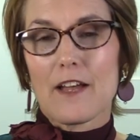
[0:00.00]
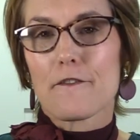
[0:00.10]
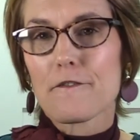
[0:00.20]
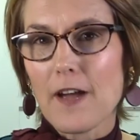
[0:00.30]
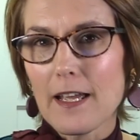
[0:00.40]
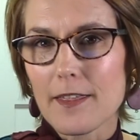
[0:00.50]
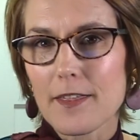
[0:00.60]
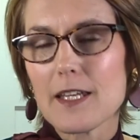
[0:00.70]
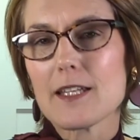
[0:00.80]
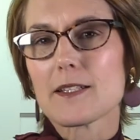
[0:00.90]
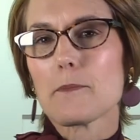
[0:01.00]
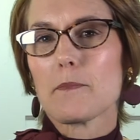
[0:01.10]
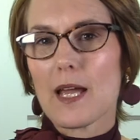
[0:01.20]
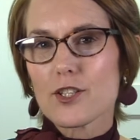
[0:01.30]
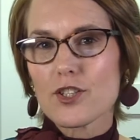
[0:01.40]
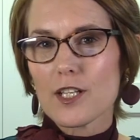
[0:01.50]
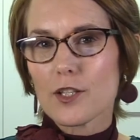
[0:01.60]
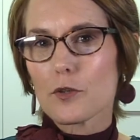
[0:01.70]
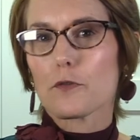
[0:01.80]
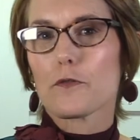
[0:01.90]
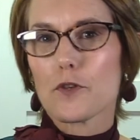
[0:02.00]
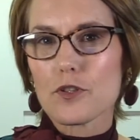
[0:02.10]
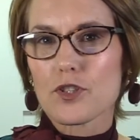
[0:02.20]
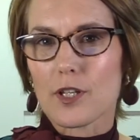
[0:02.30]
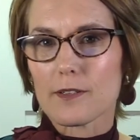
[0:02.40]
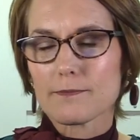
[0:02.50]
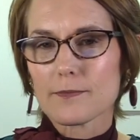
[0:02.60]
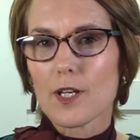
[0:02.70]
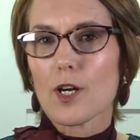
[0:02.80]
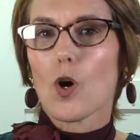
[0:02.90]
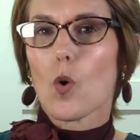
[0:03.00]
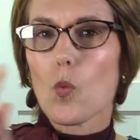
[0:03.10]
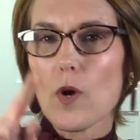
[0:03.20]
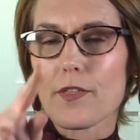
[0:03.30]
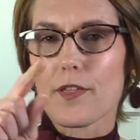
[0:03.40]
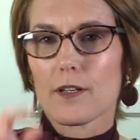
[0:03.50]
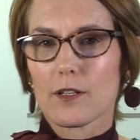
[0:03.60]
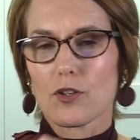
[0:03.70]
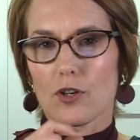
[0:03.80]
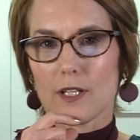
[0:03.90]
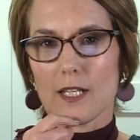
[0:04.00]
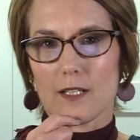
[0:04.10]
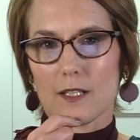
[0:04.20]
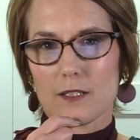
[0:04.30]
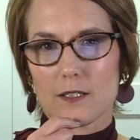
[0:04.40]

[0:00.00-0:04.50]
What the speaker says: Faith is imagining your future with God in